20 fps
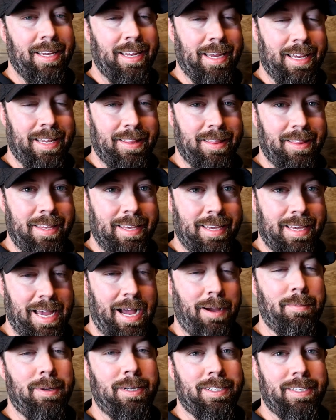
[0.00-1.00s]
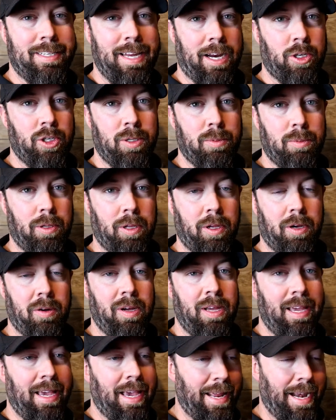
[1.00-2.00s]
in the comments section below
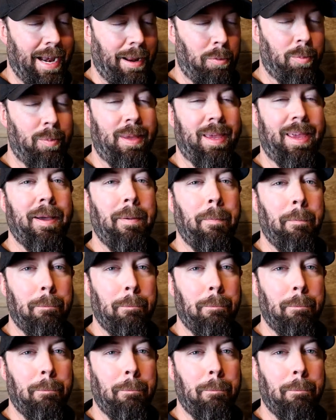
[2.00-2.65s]
and I will be